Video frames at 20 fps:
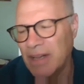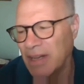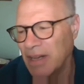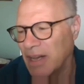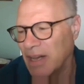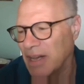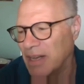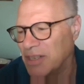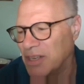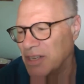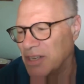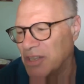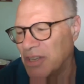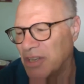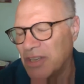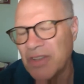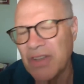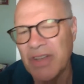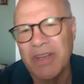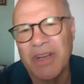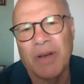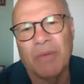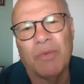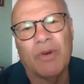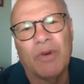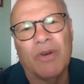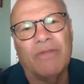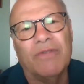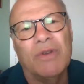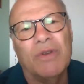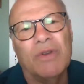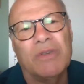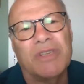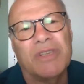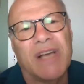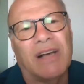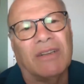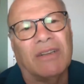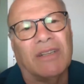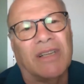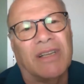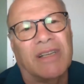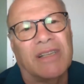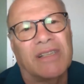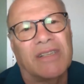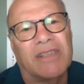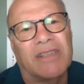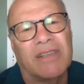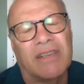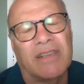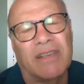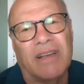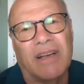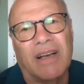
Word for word: uh, just as the number of news outlets